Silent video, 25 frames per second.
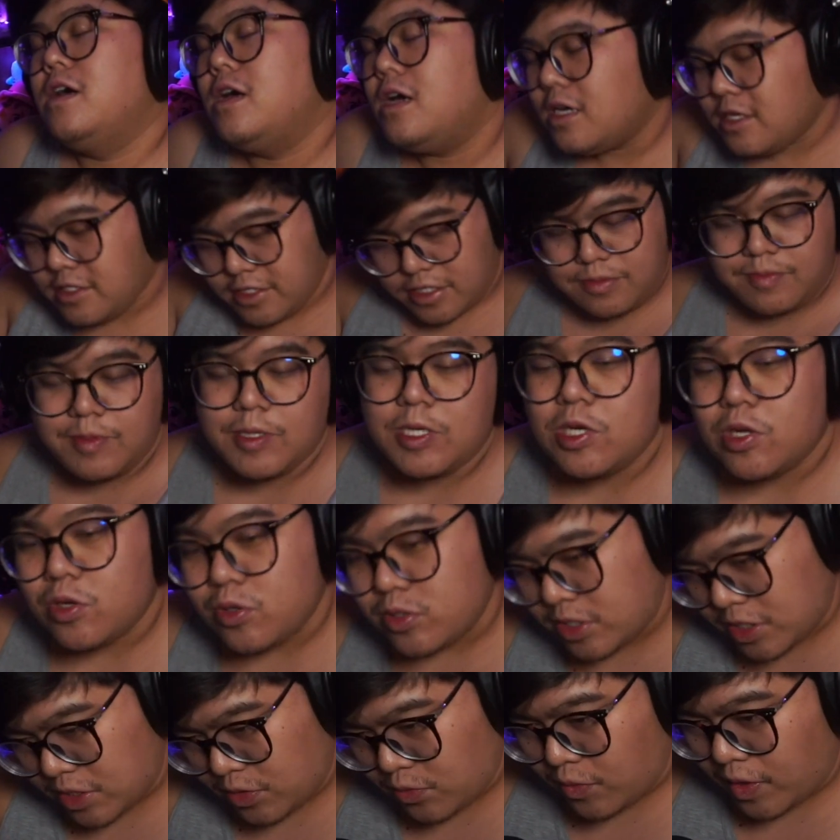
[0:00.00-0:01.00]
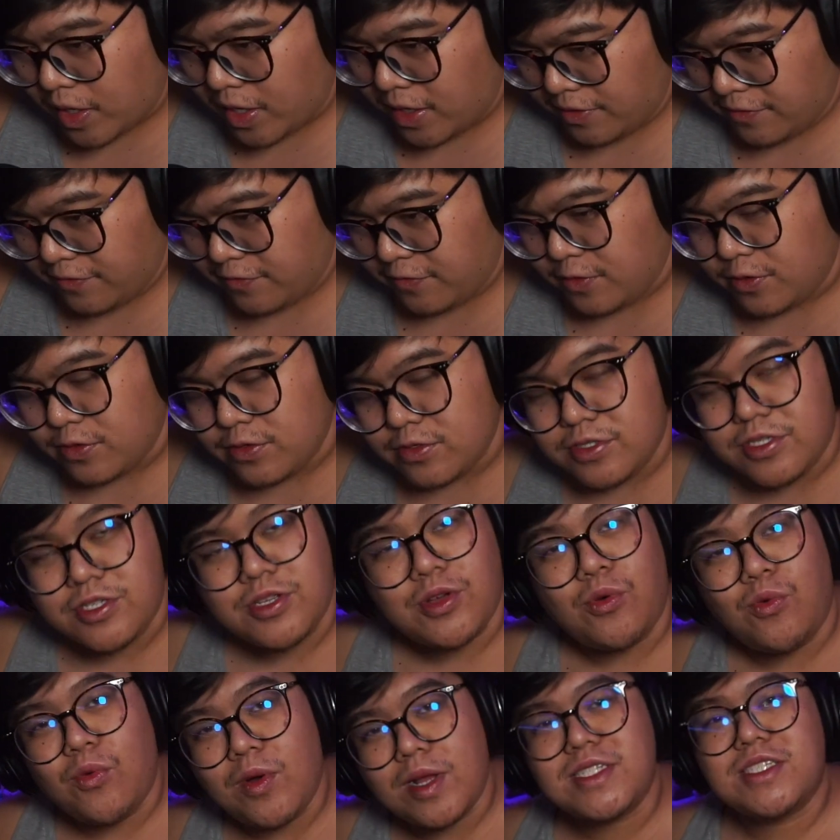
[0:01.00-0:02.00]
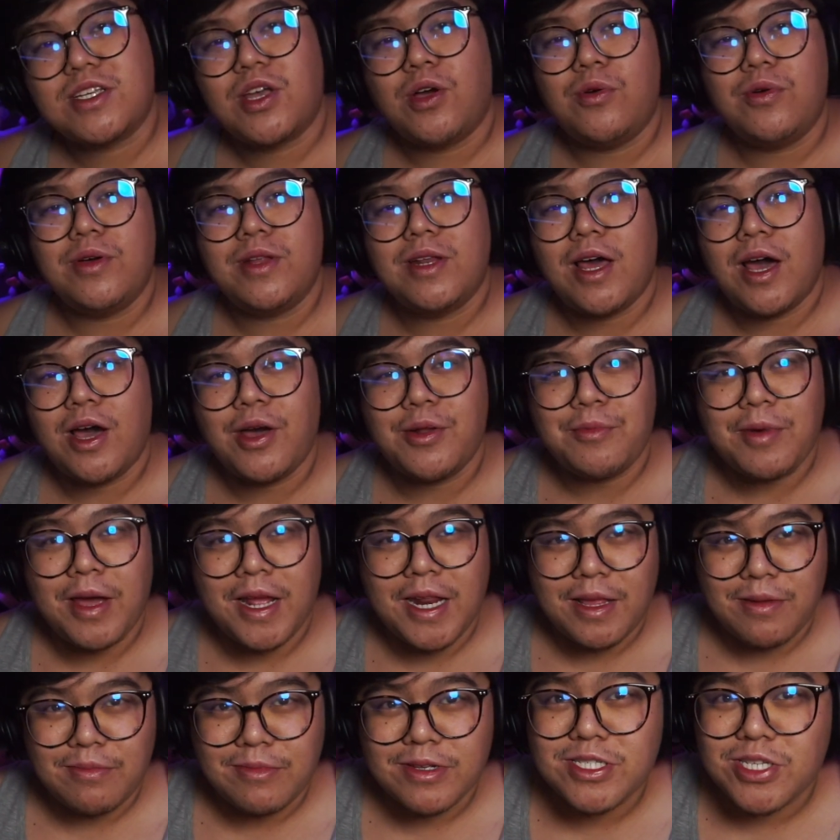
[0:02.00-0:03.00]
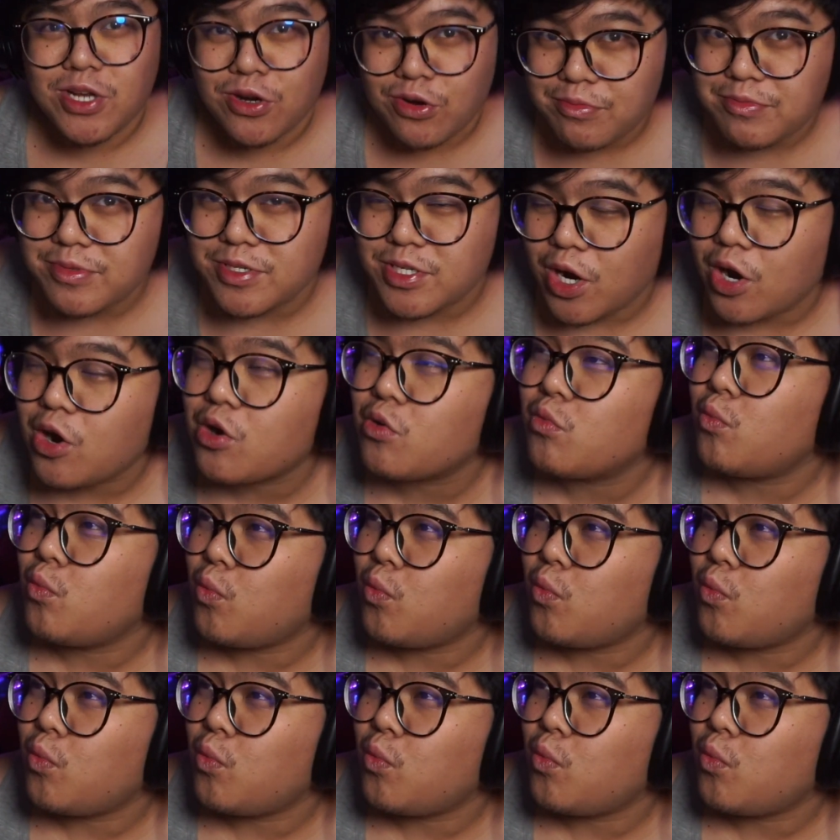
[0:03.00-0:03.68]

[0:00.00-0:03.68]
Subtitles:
Spinozan waifus. What's going on? My name is HERMSAUR.